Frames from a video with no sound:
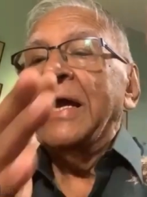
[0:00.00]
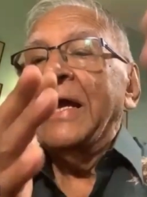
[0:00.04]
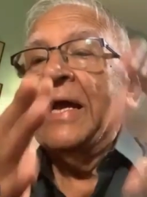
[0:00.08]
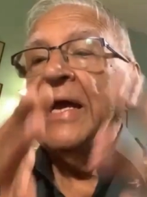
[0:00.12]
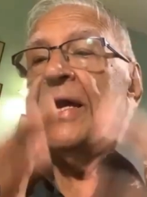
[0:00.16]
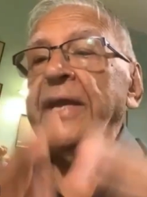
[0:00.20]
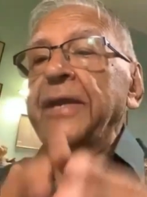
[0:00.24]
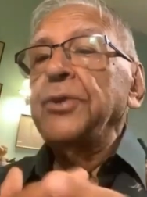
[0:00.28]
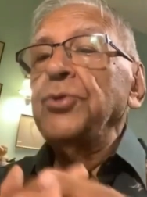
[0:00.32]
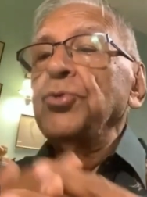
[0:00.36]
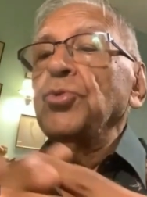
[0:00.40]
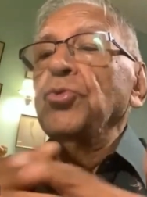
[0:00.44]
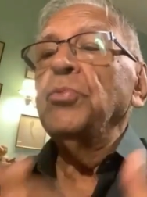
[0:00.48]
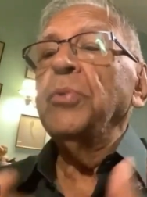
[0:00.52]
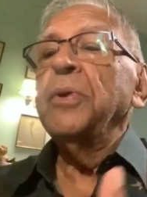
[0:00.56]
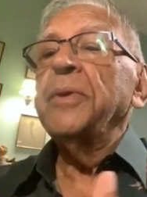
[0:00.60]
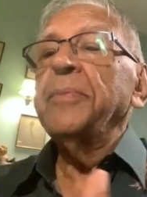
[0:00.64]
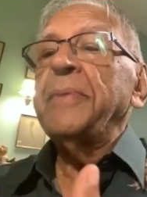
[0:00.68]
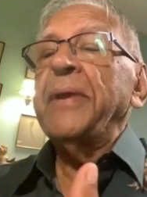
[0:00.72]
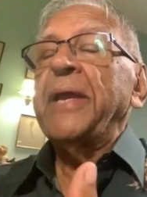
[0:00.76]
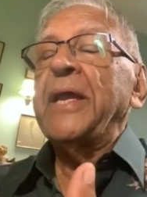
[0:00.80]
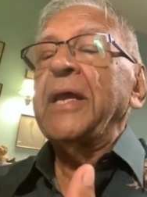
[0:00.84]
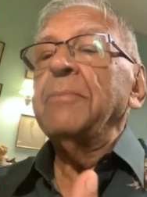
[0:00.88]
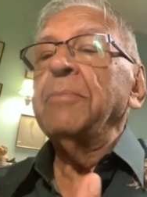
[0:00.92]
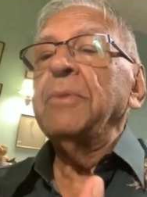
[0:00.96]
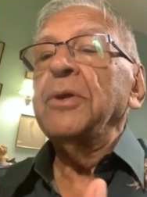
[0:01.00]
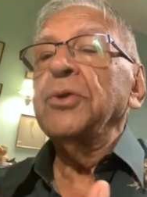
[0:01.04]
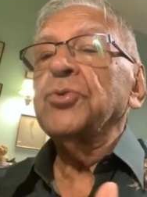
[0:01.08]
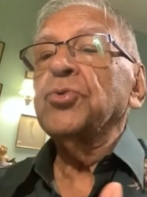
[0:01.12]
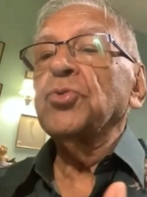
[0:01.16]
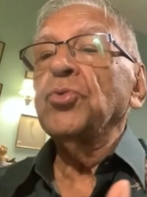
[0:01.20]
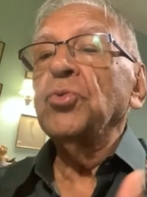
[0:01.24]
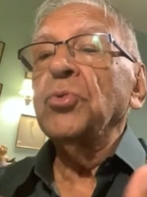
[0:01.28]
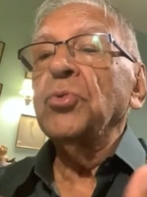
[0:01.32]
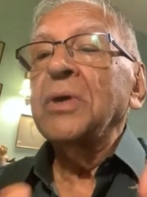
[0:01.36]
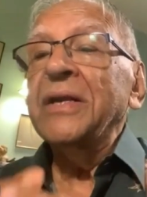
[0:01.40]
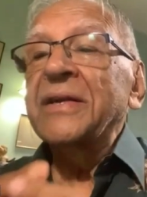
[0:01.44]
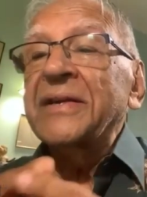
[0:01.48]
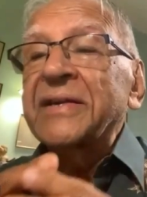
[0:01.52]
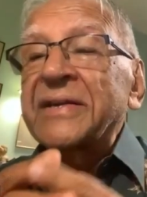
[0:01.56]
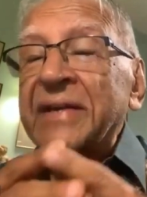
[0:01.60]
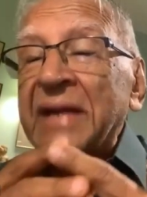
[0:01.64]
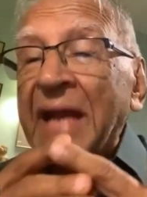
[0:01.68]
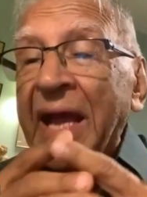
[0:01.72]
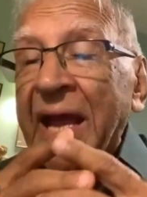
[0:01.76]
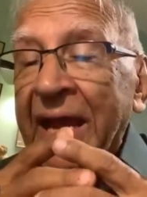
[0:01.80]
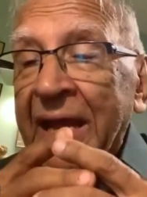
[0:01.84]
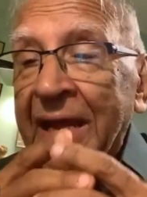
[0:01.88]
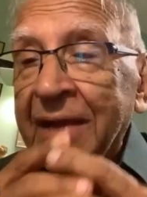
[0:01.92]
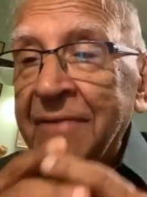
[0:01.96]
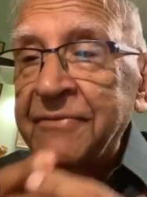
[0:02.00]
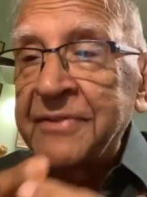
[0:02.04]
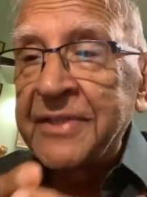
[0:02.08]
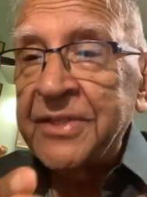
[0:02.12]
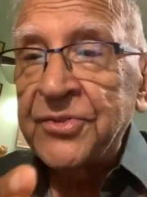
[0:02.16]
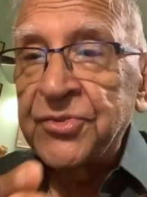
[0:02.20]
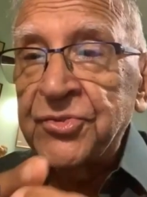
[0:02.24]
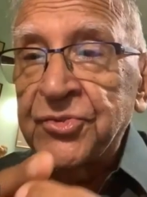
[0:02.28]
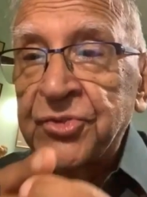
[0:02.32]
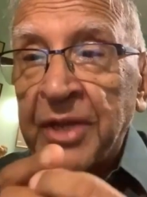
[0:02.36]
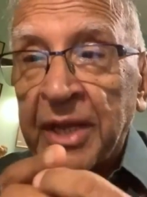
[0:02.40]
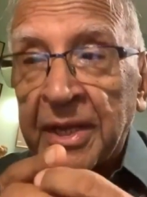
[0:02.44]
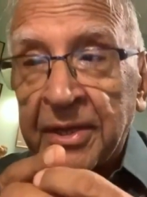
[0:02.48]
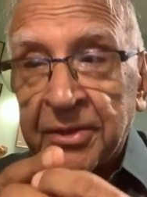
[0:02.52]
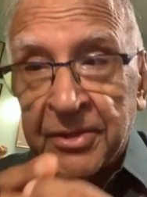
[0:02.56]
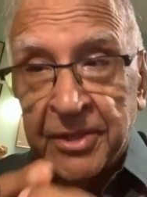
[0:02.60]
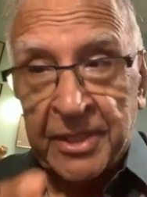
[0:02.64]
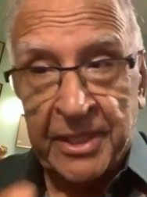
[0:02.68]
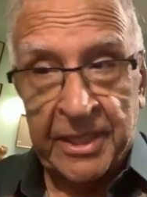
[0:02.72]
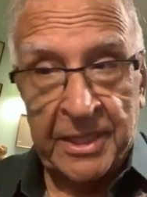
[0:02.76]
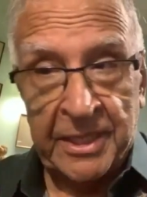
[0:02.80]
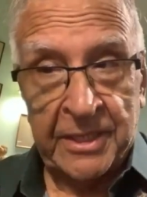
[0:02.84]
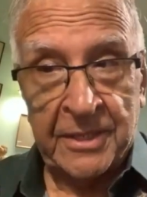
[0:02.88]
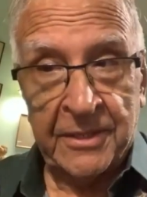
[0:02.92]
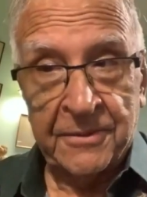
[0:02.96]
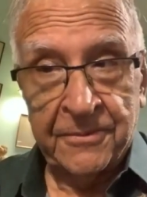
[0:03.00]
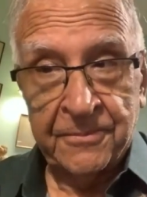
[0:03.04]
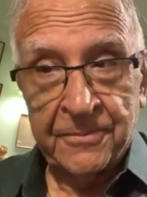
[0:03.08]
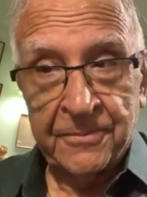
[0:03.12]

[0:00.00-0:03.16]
And you would be able to have this technique,